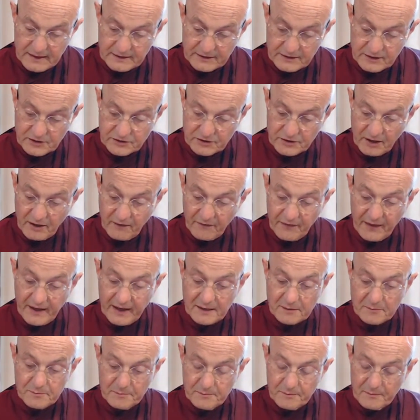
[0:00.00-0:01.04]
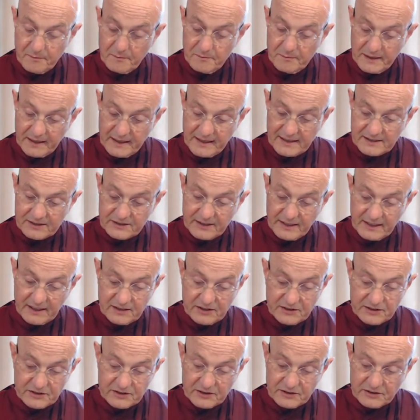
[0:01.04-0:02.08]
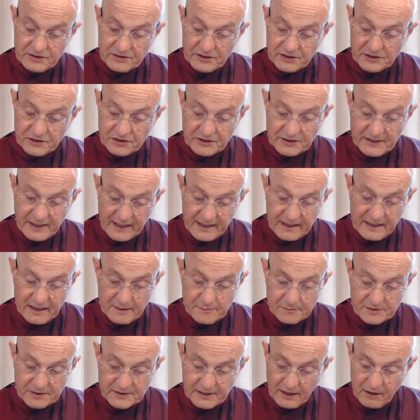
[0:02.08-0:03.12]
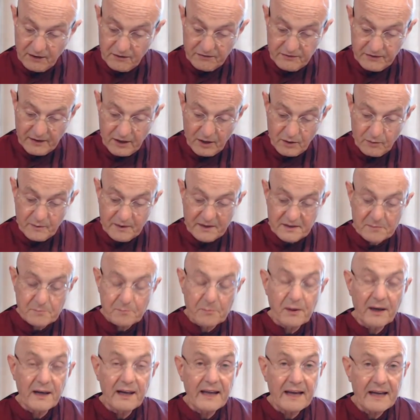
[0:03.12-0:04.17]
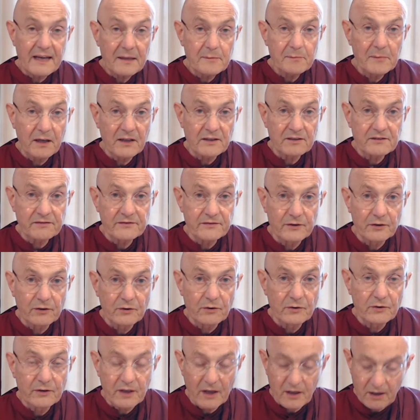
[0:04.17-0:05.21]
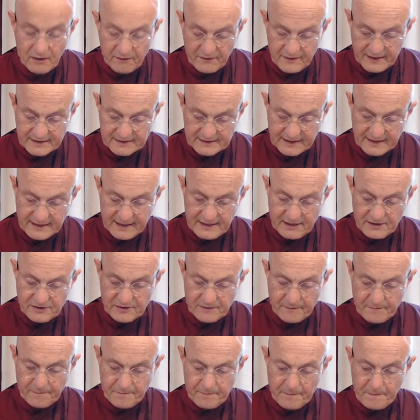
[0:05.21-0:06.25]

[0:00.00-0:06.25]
Does not that monastic sustain himself with blameless food on that occasion?